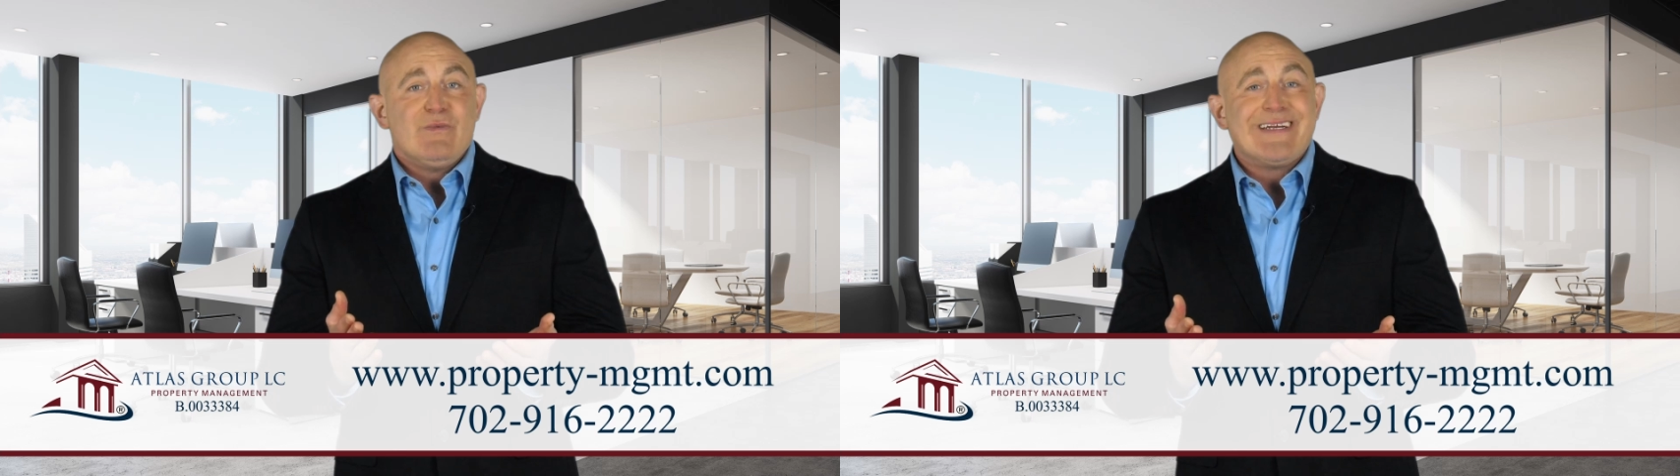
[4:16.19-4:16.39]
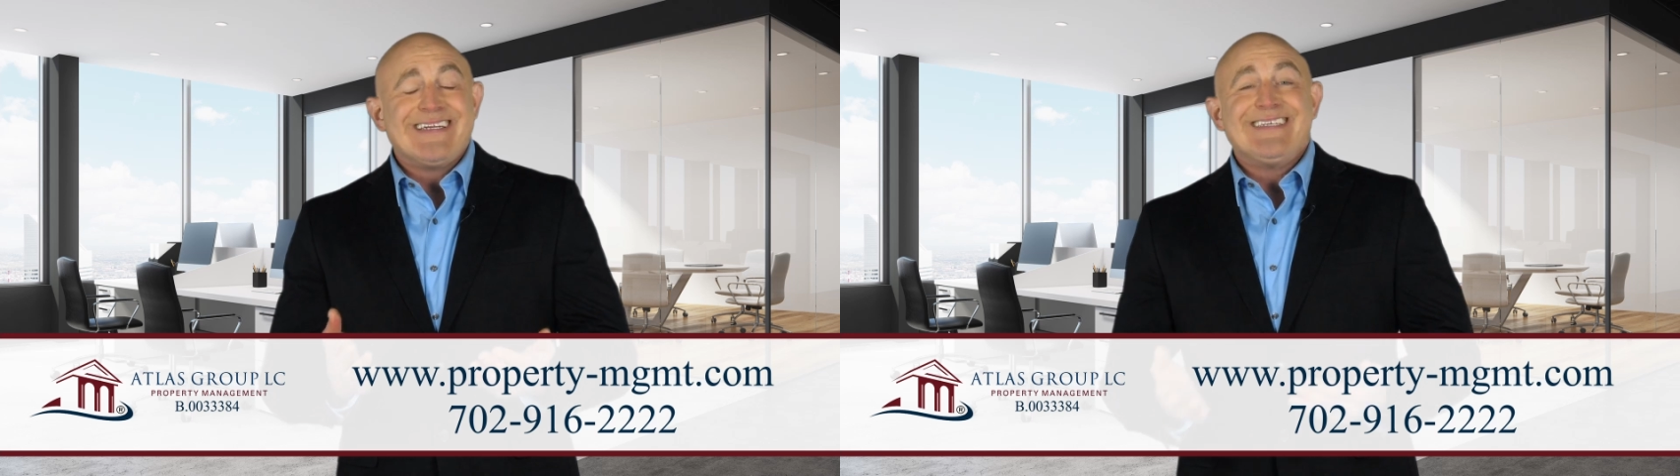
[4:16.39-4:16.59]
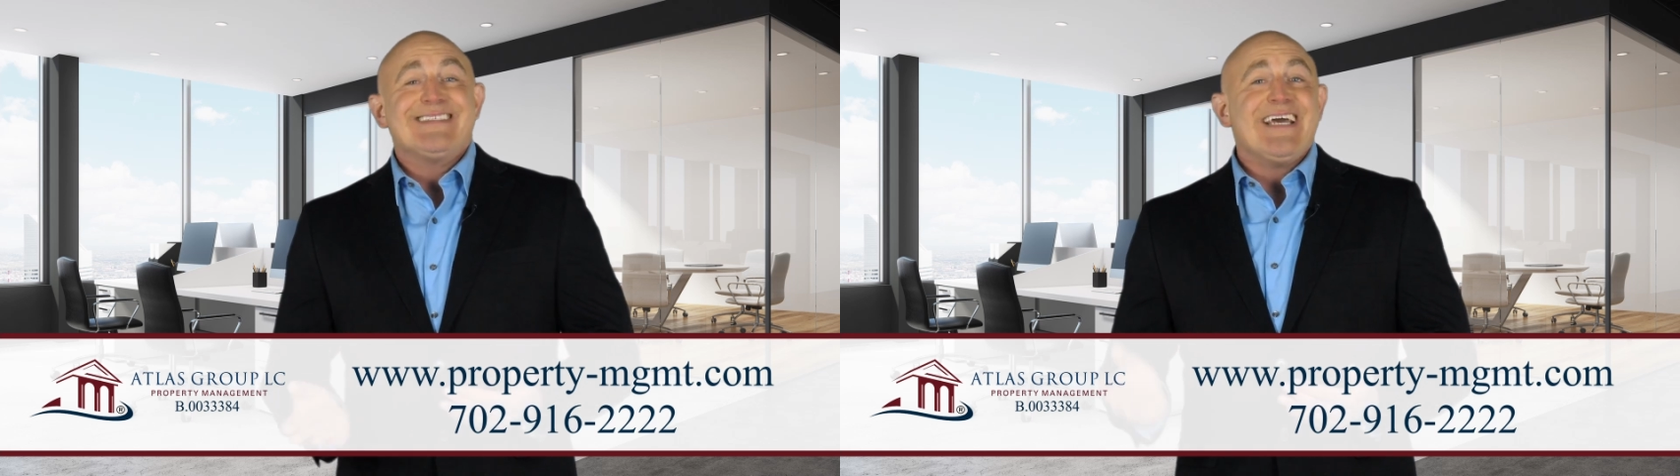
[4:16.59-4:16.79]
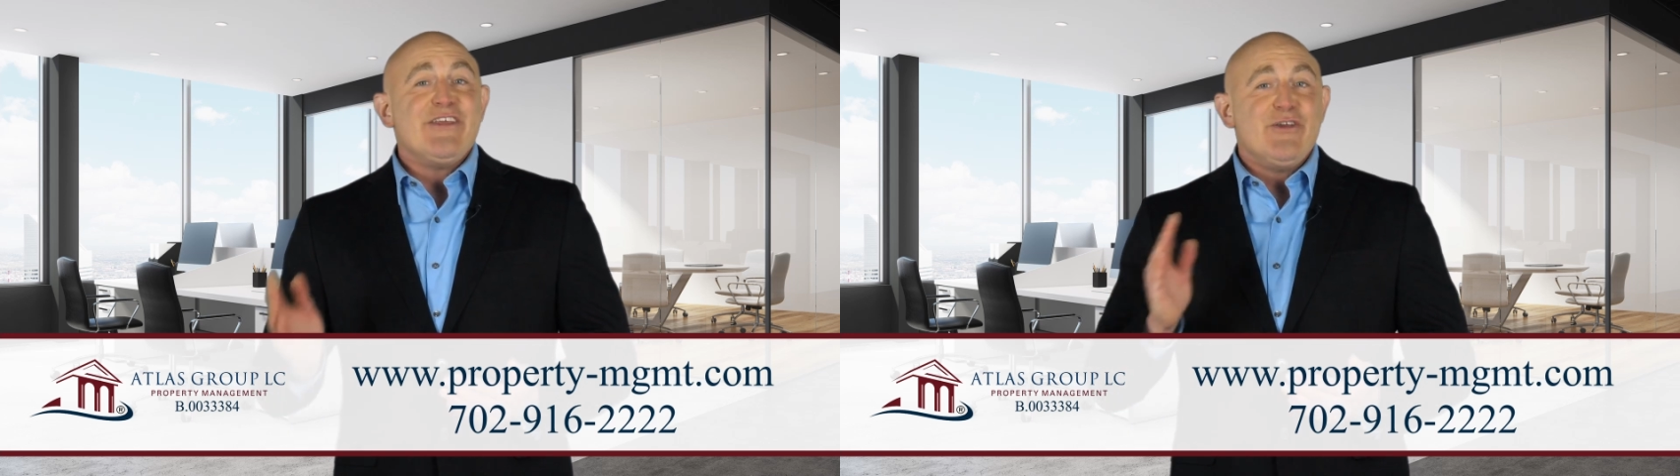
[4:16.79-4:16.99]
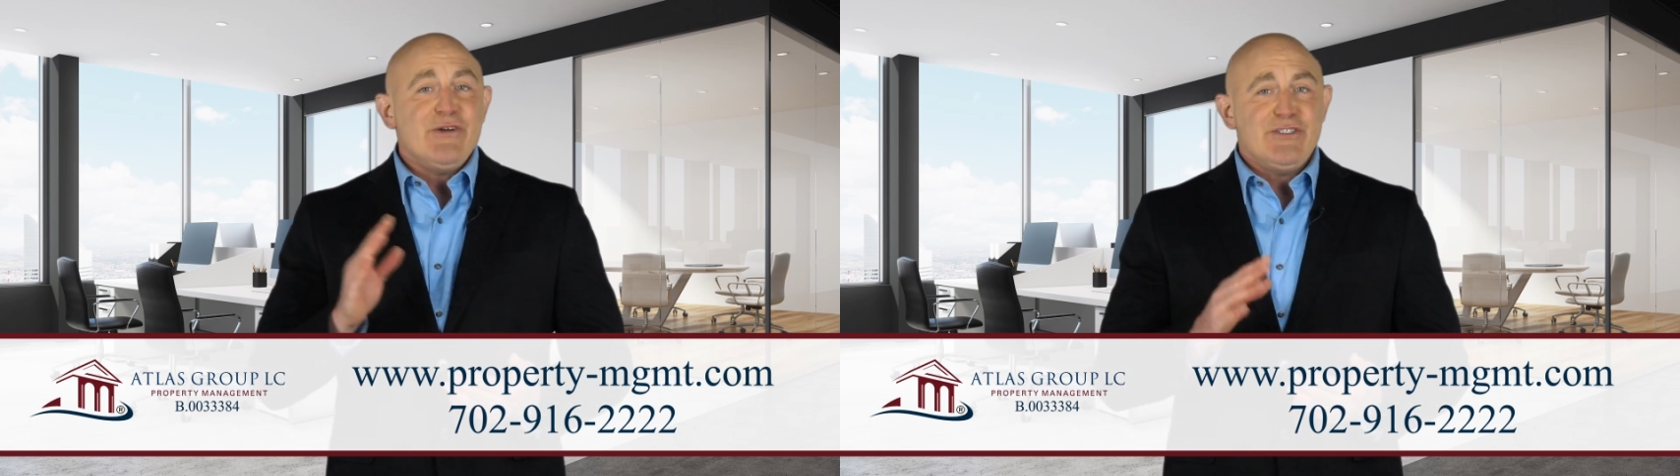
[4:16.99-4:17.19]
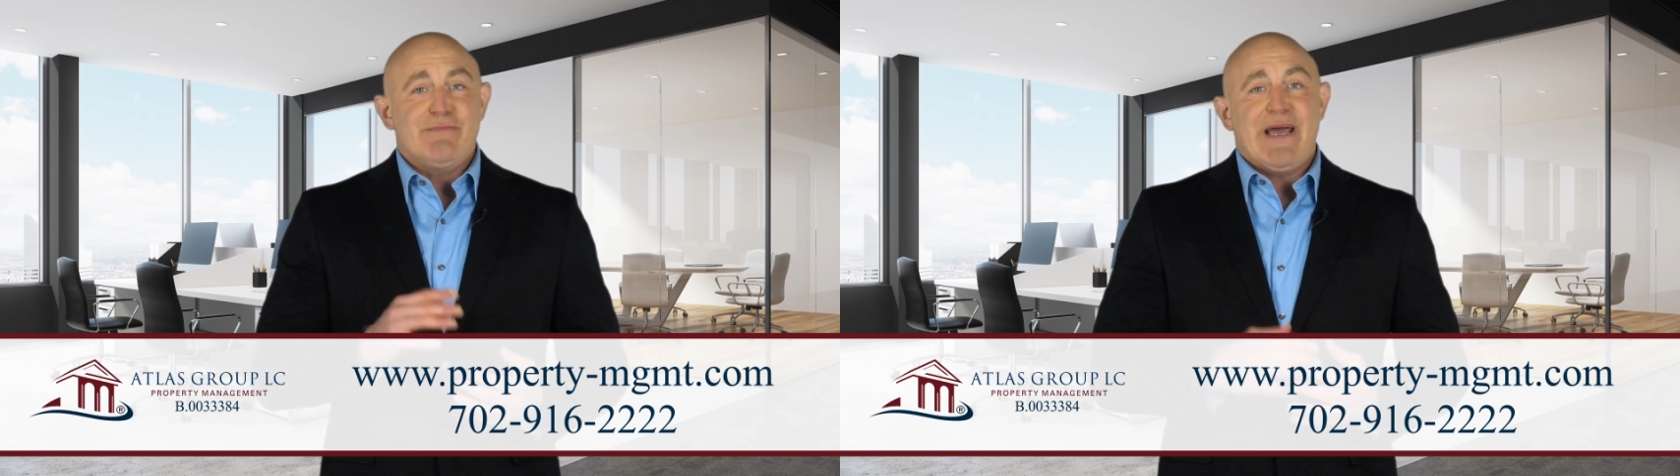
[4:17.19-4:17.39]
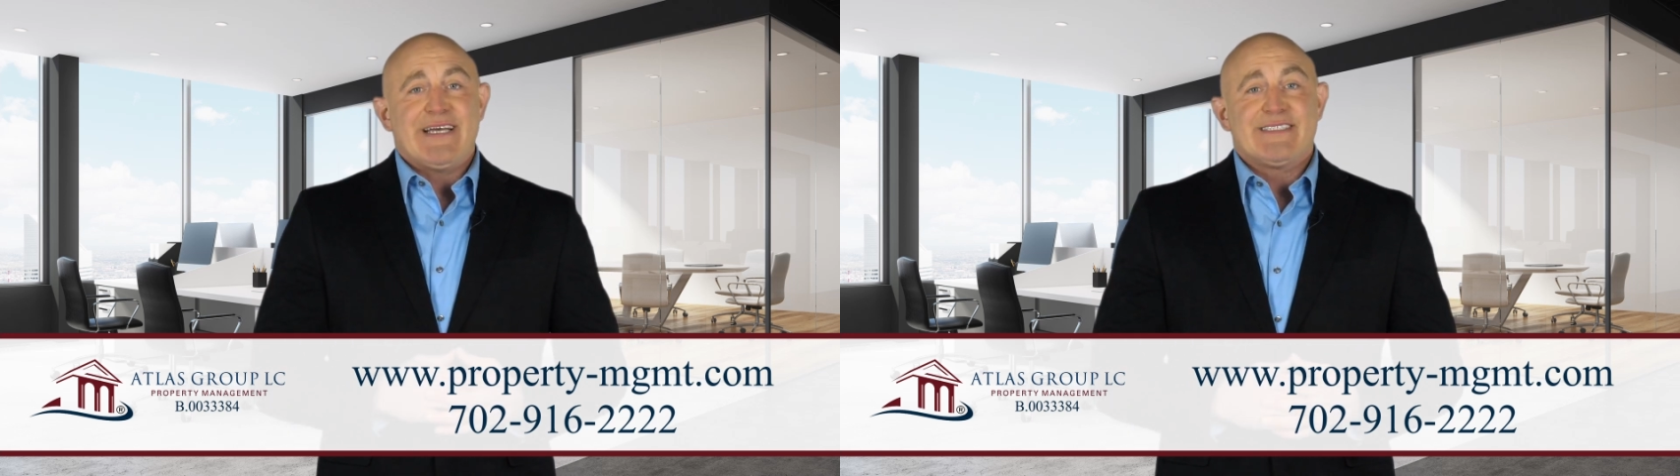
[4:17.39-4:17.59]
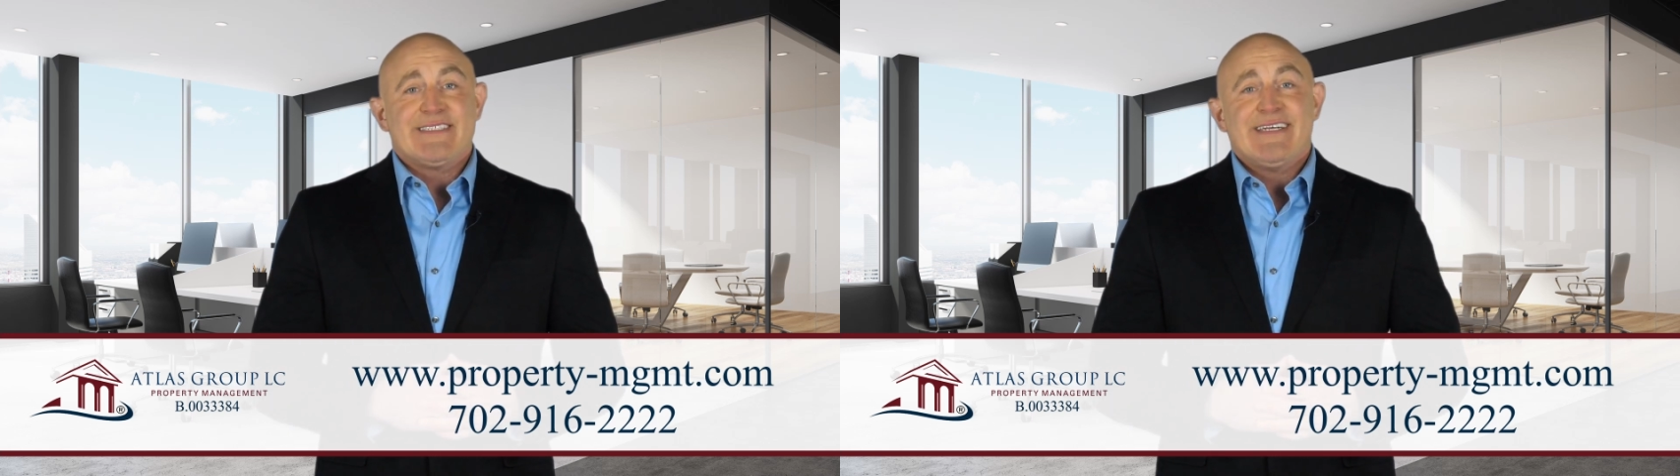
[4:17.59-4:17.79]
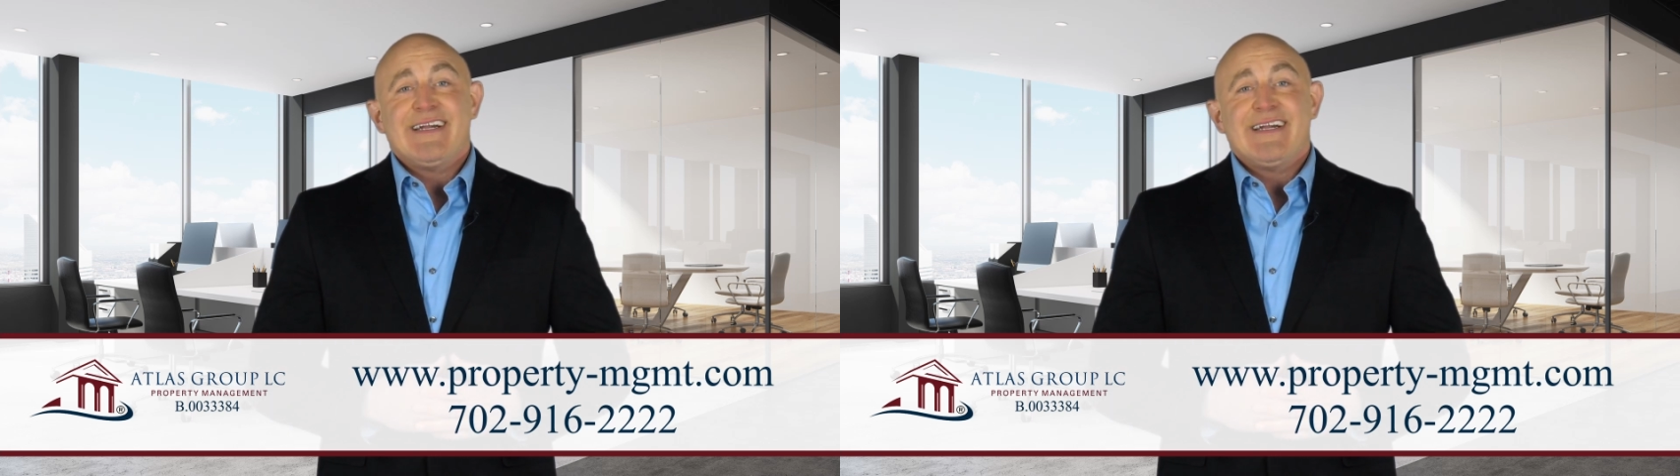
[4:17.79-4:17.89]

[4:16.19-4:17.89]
what it is that you do best